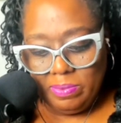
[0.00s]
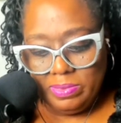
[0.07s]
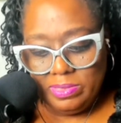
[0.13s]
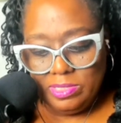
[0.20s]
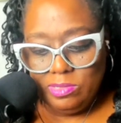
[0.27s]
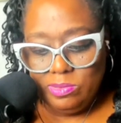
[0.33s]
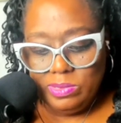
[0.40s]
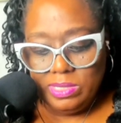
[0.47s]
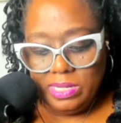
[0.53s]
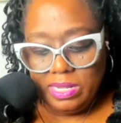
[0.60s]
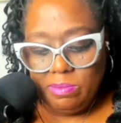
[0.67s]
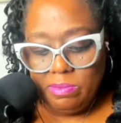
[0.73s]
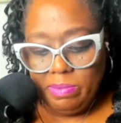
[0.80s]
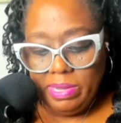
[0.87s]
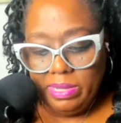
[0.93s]
my son was like,
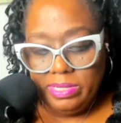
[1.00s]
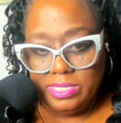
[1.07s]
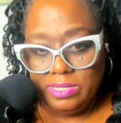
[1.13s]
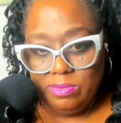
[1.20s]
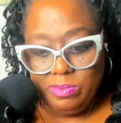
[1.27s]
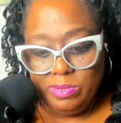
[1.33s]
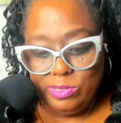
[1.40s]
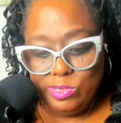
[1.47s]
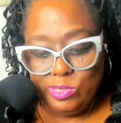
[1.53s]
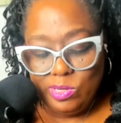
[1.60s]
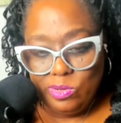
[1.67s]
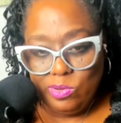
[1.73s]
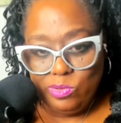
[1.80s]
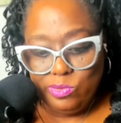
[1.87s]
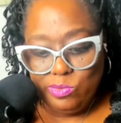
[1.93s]
I'm gonna buy you some of
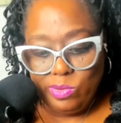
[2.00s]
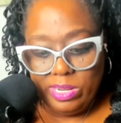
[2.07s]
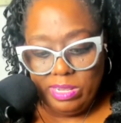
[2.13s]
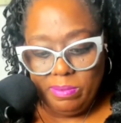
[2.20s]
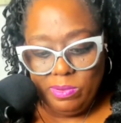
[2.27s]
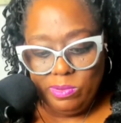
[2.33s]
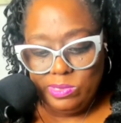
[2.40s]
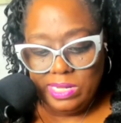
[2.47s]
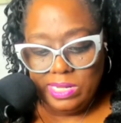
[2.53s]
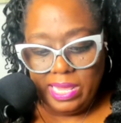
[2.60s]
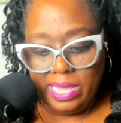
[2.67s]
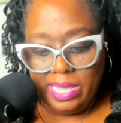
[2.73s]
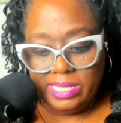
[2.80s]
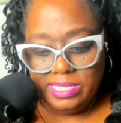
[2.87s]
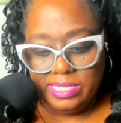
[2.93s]
those
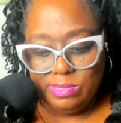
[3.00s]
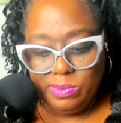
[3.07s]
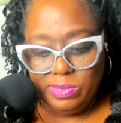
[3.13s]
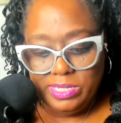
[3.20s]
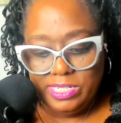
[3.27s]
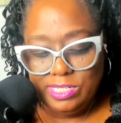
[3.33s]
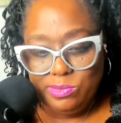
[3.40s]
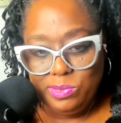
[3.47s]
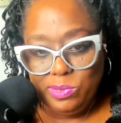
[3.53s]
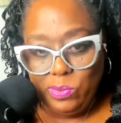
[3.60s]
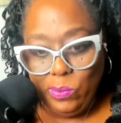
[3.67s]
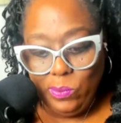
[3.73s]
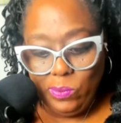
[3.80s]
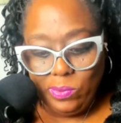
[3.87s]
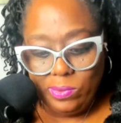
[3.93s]
glasses where it just
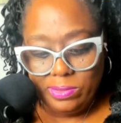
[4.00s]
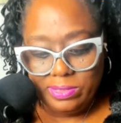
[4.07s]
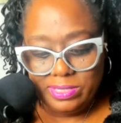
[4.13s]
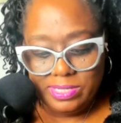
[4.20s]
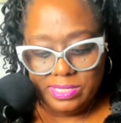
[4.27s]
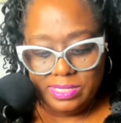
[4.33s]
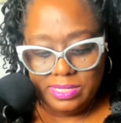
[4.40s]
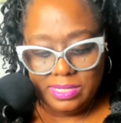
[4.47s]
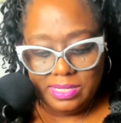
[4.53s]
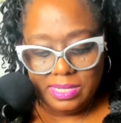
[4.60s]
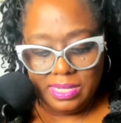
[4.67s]
records.